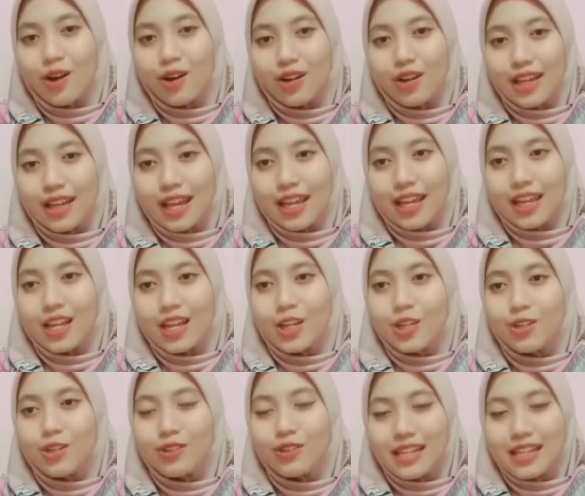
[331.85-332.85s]
Okay,
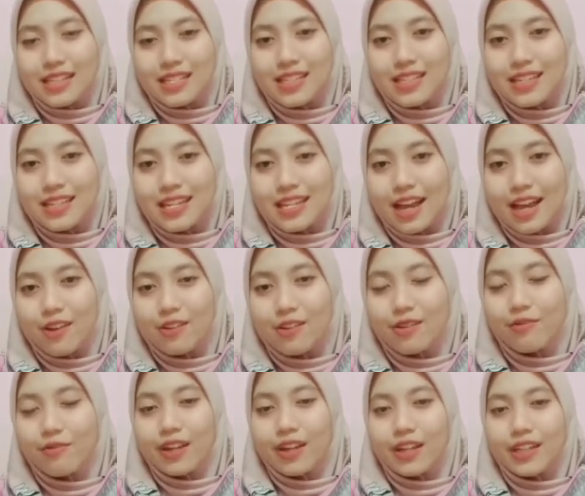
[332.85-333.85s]
you can see that
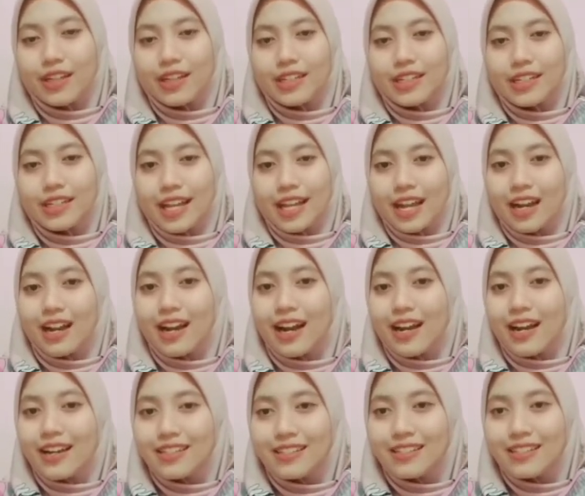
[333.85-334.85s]
whether they are
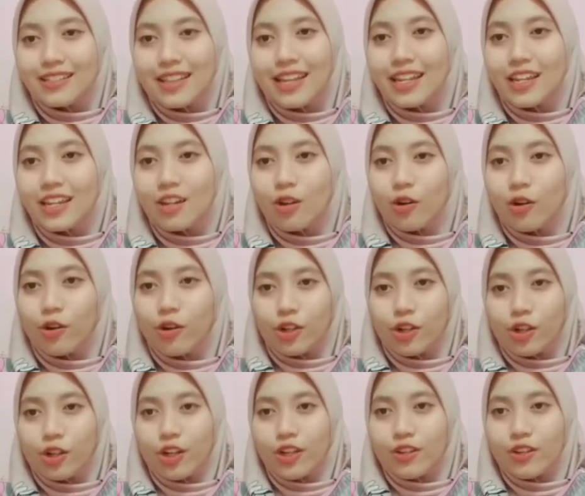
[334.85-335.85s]
understanding or
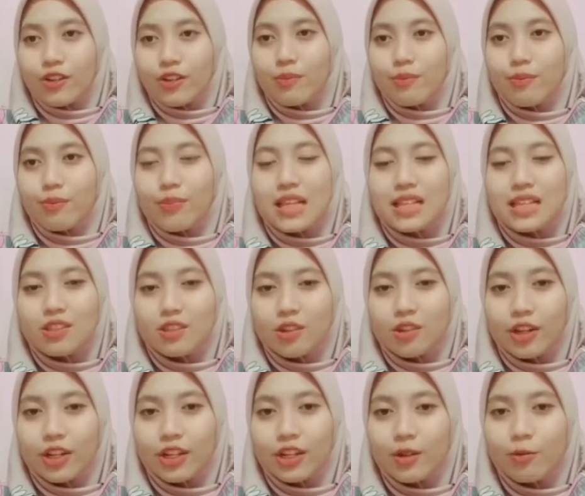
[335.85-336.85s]
not based
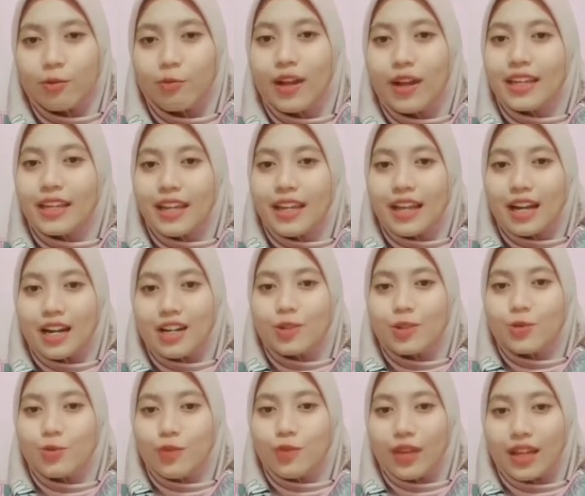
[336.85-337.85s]
on what they are
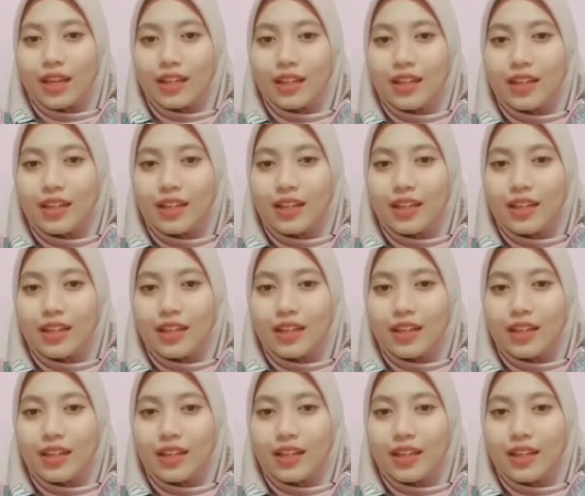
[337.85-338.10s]
doing,